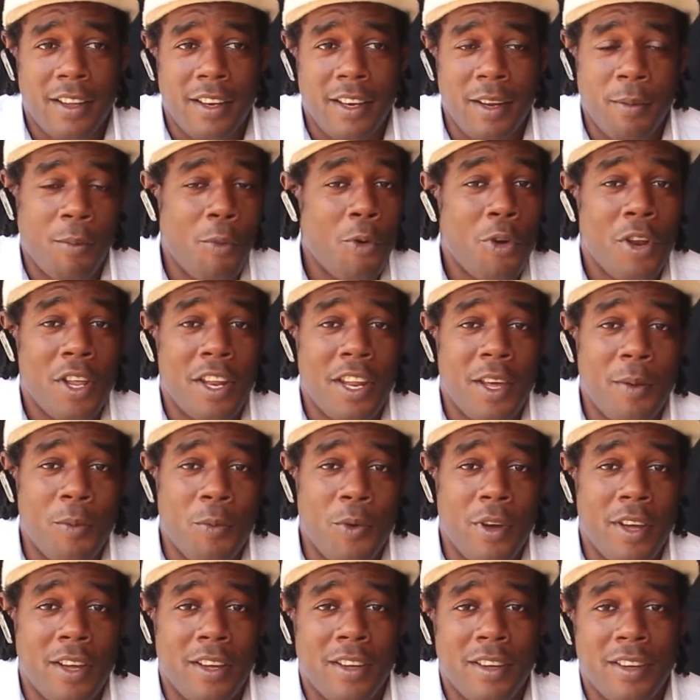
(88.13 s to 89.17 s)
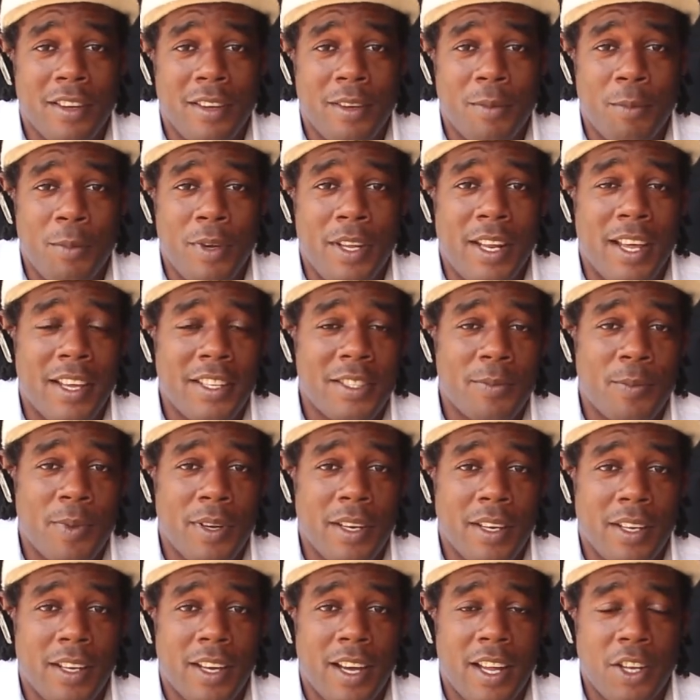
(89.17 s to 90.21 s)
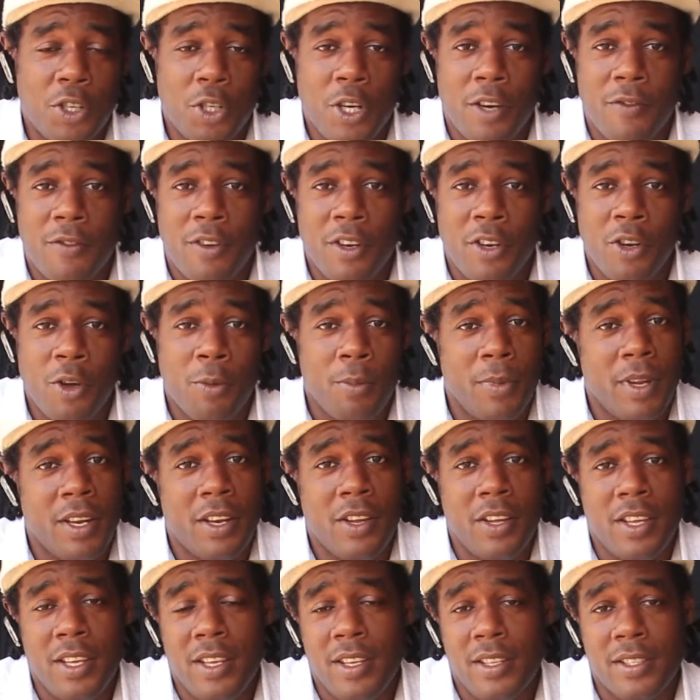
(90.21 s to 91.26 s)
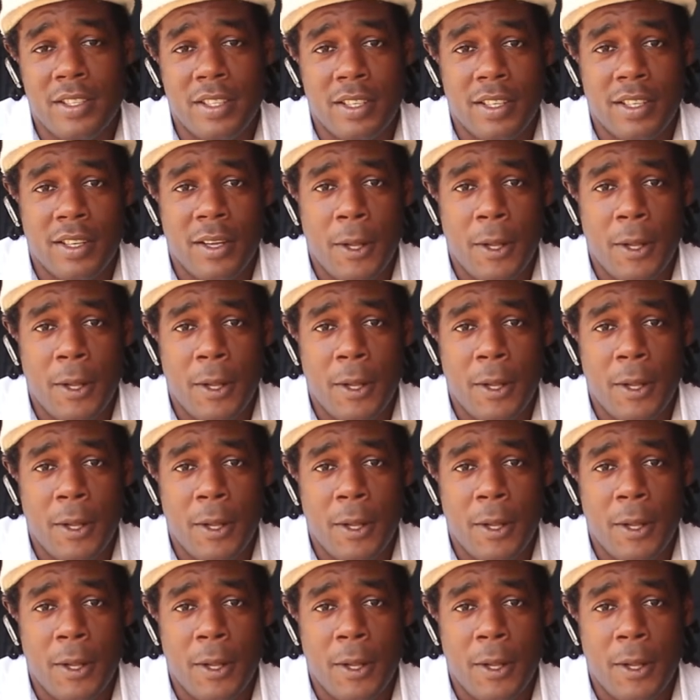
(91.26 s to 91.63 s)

the money them way me not spend, because traveling up they not easy.